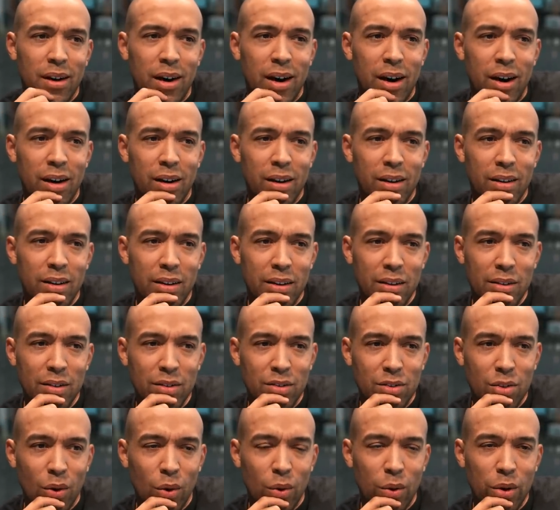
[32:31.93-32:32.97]
Uh,
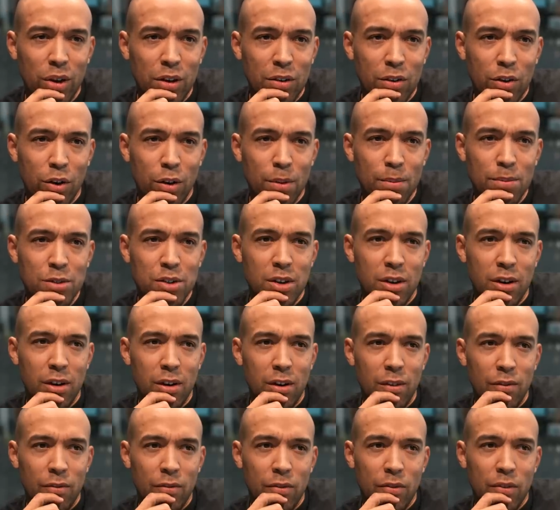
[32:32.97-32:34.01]
so, in terms
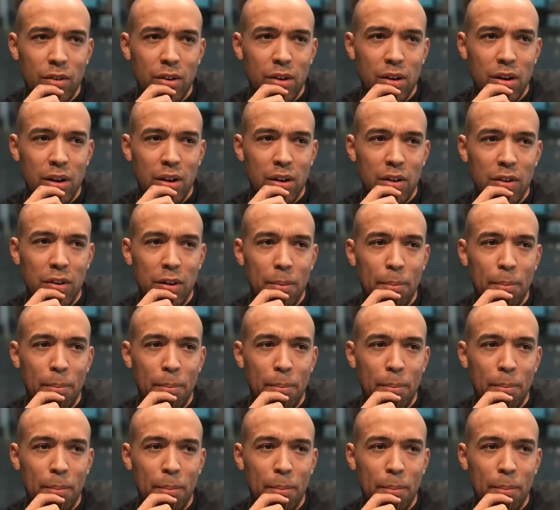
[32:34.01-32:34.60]
of uh,